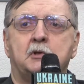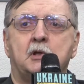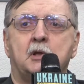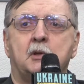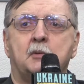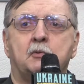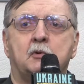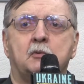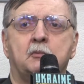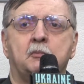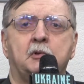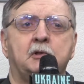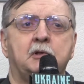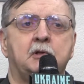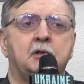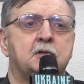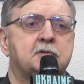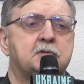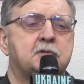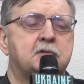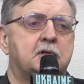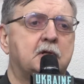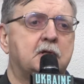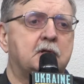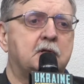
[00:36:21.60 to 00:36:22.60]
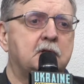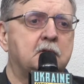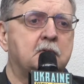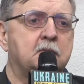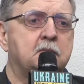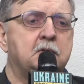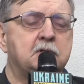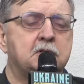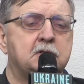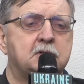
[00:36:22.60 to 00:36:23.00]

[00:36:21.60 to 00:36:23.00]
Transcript: local